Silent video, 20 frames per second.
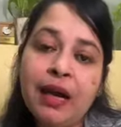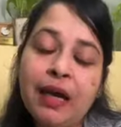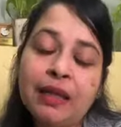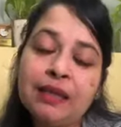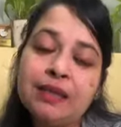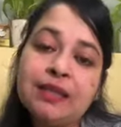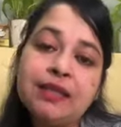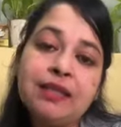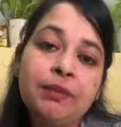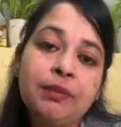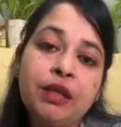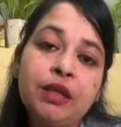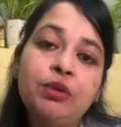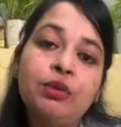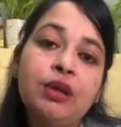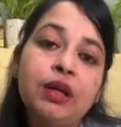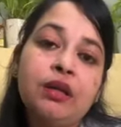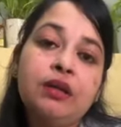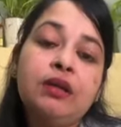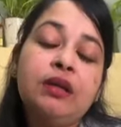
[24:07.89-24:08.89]
And this is something
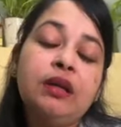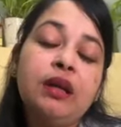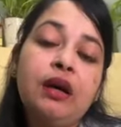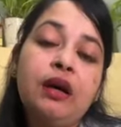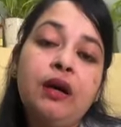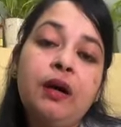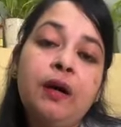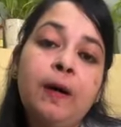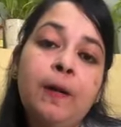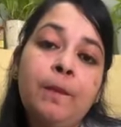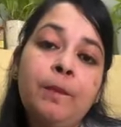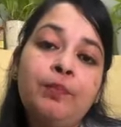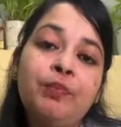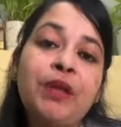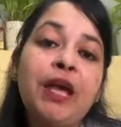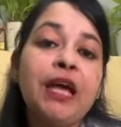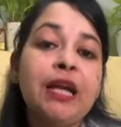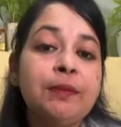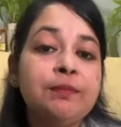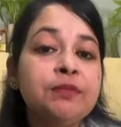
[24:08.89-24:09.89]
you can
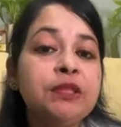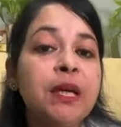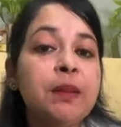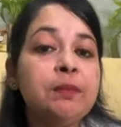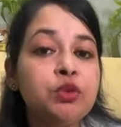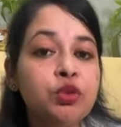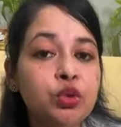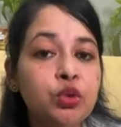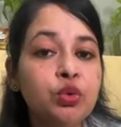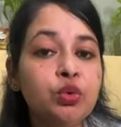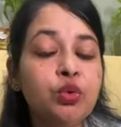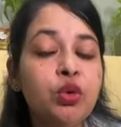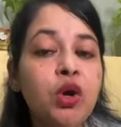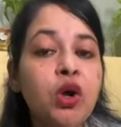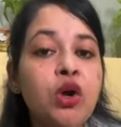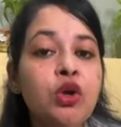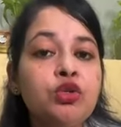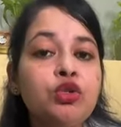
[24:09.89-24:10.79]
help them through.